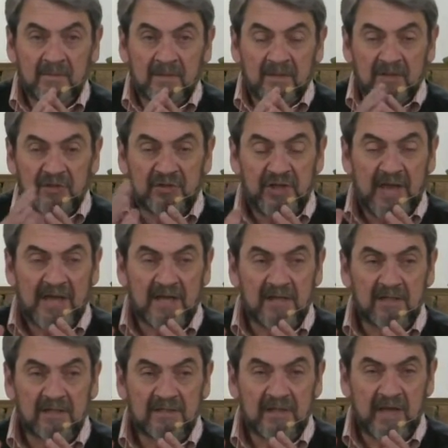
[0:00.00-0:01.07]
the
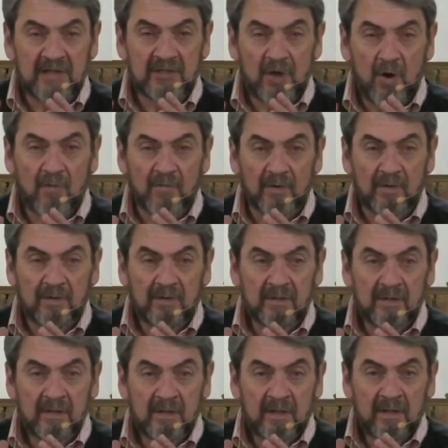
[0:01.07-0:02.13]
second takes over,
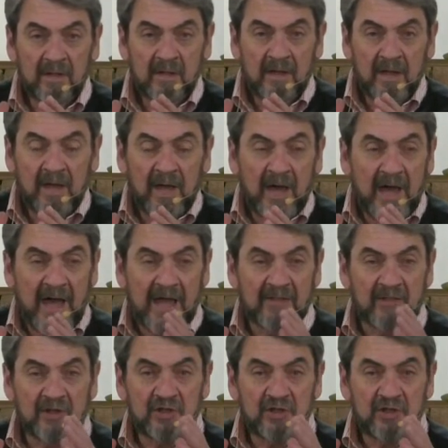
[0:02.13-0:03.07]
and